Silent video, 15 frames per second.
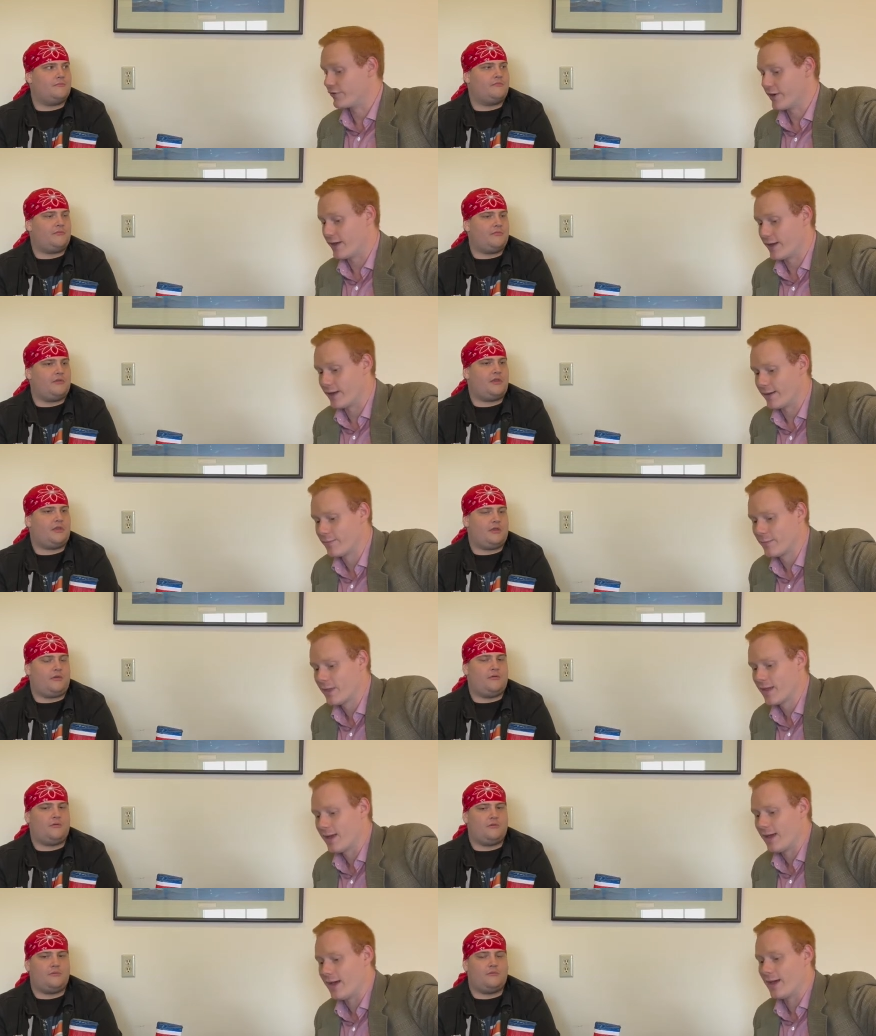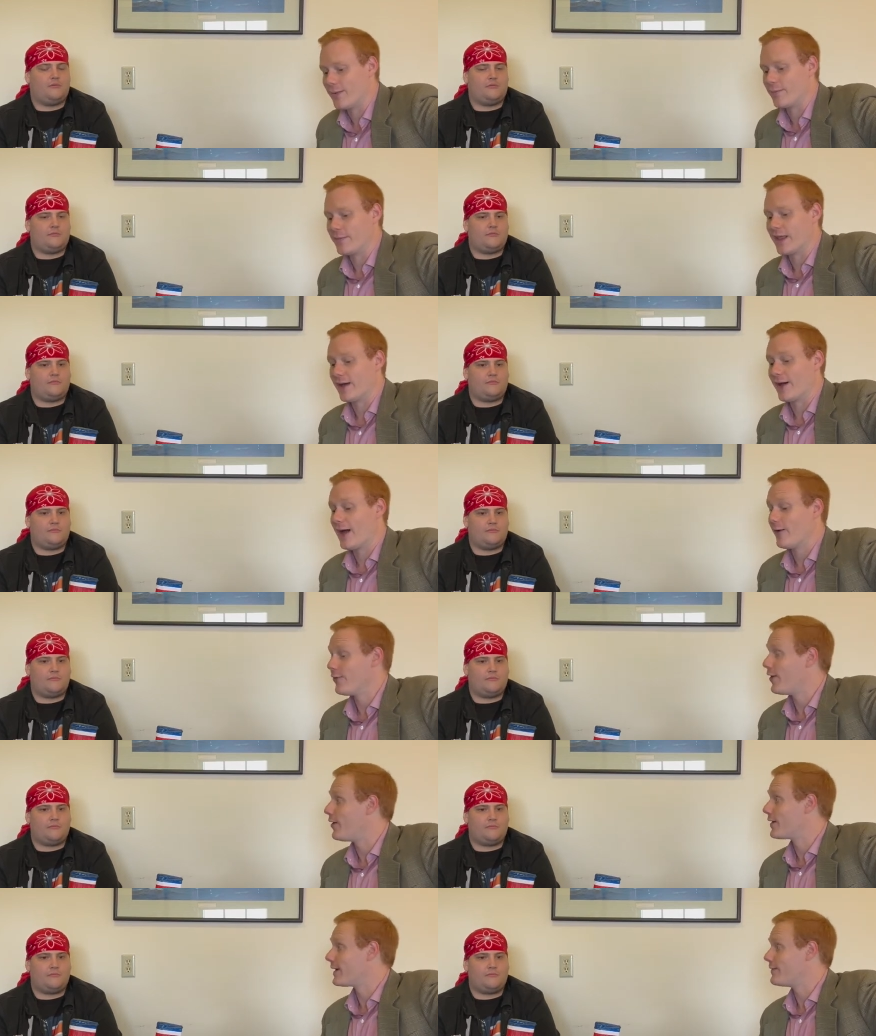Speaker 1: John. Thank you. Um, now, how
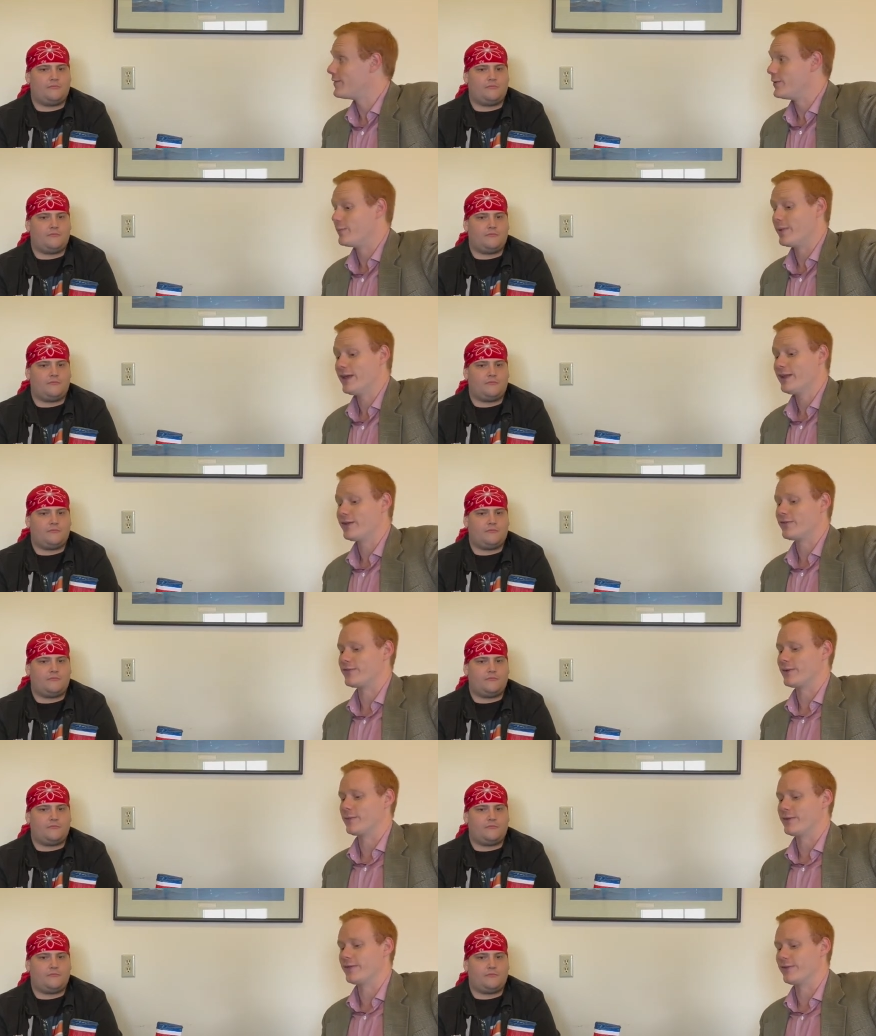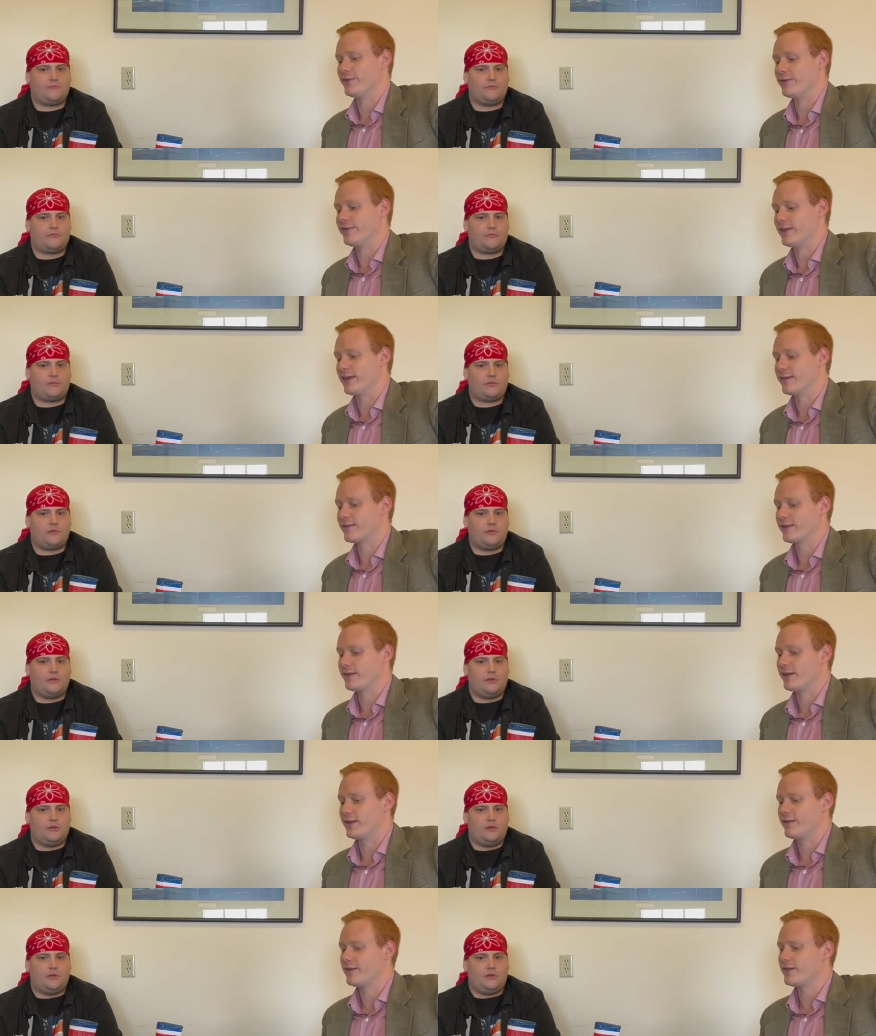long have you been a ship enthusiast?
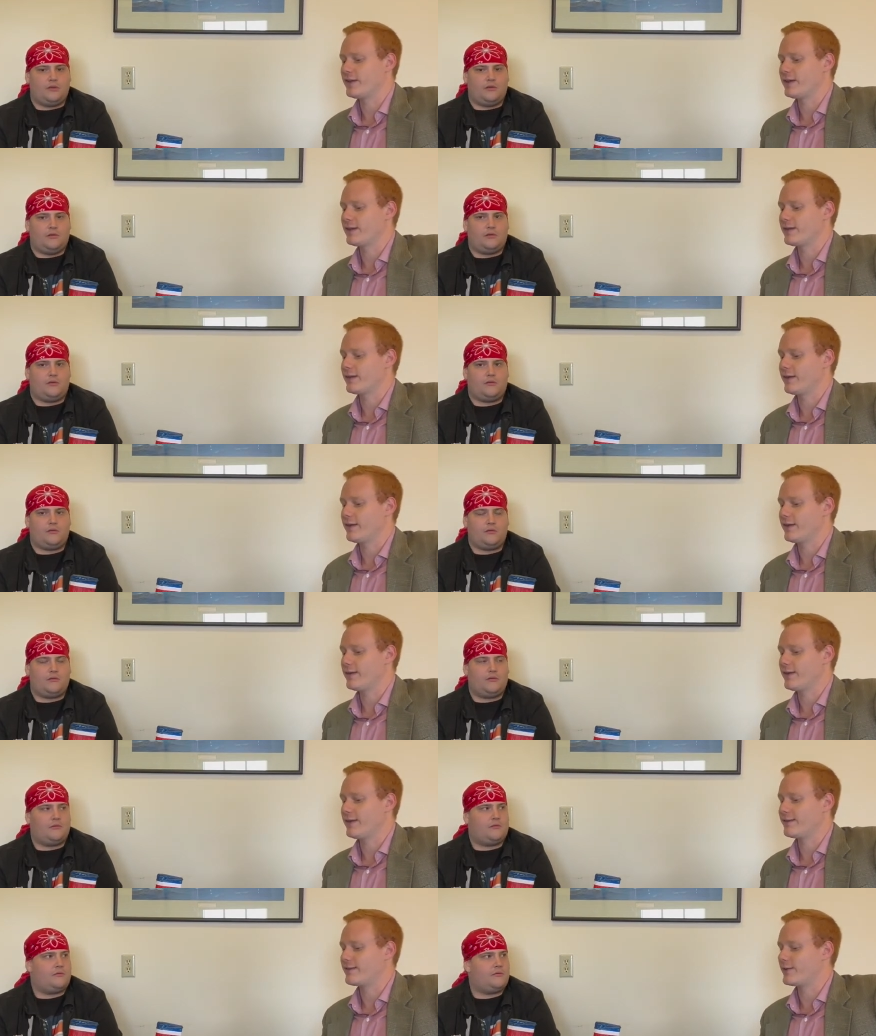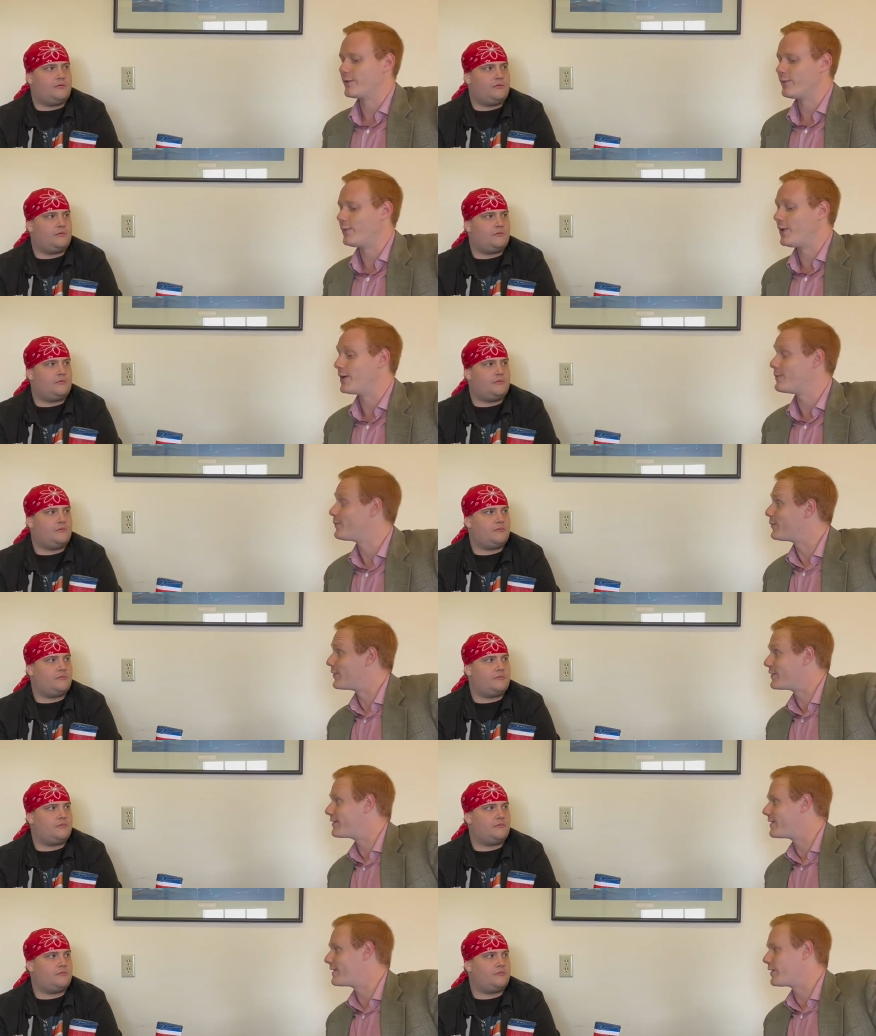And, and, do you think, is there one
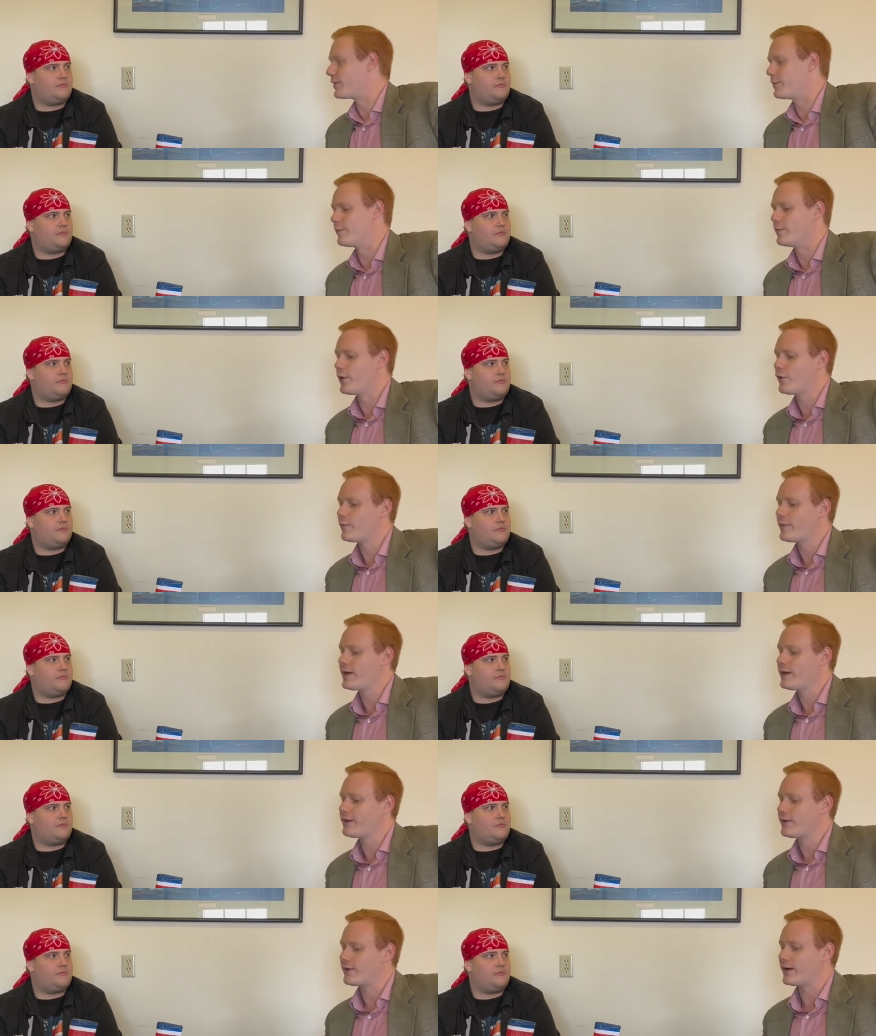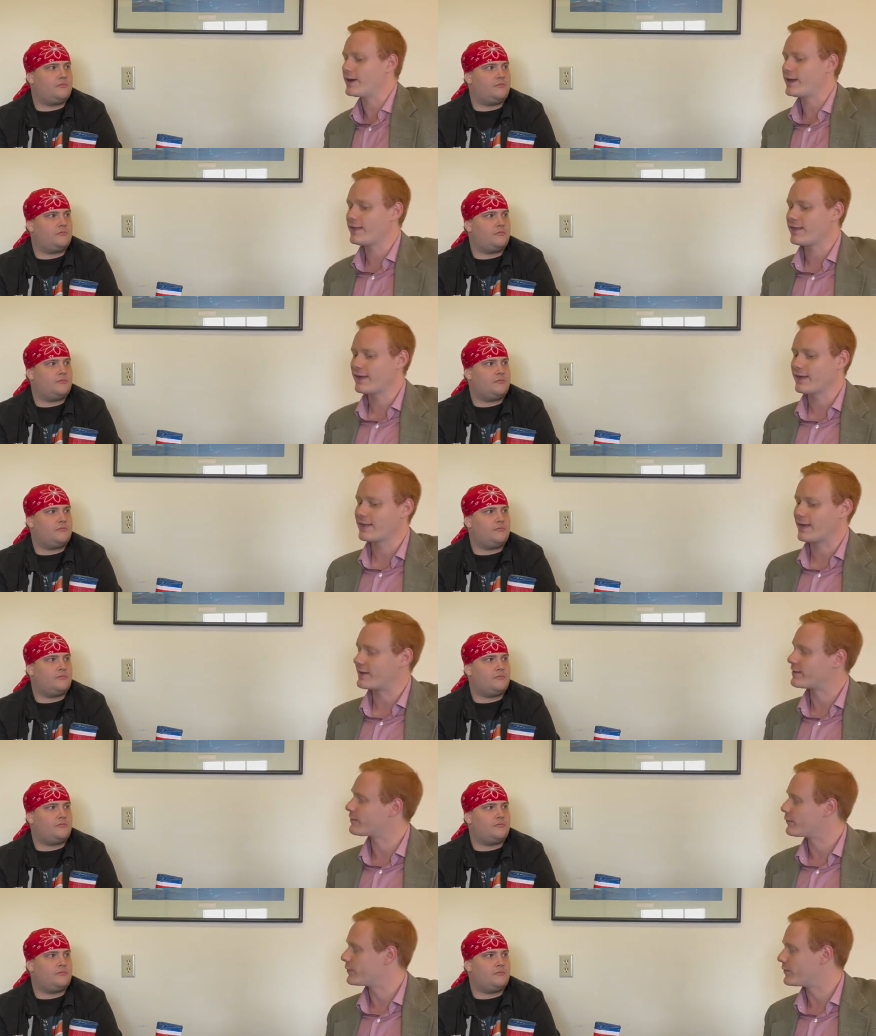particular moment or anything
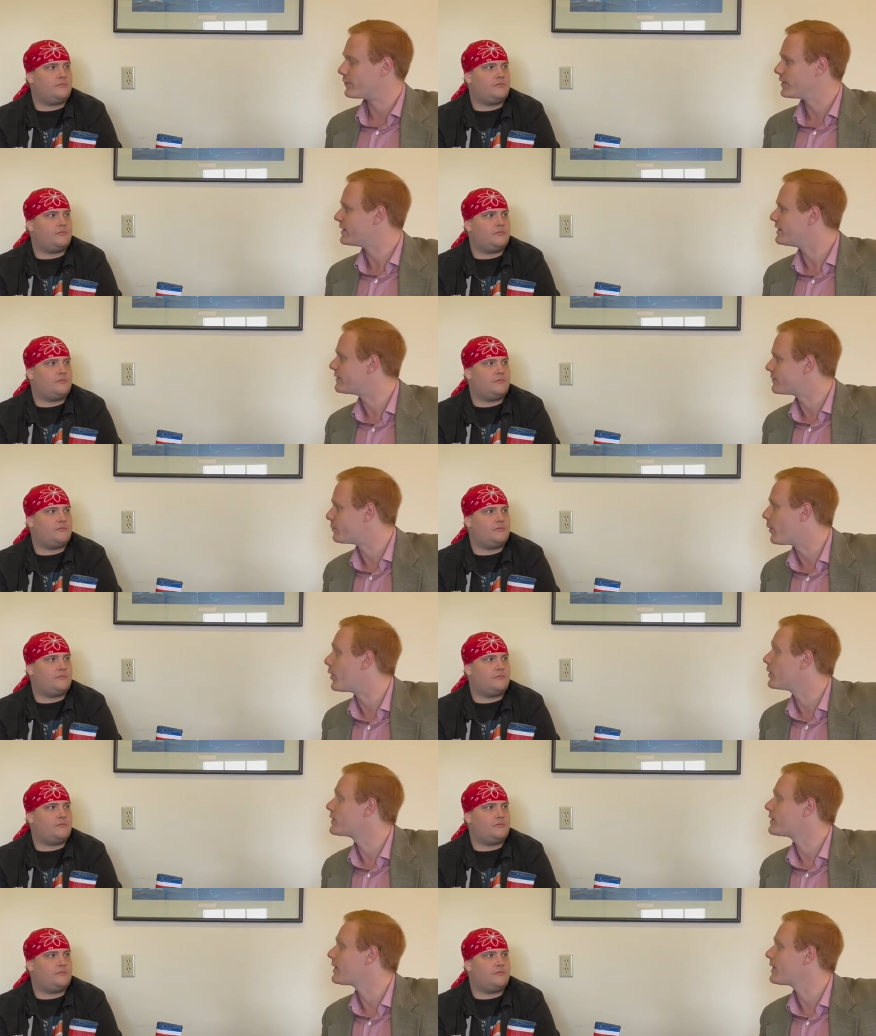that sort of really sparked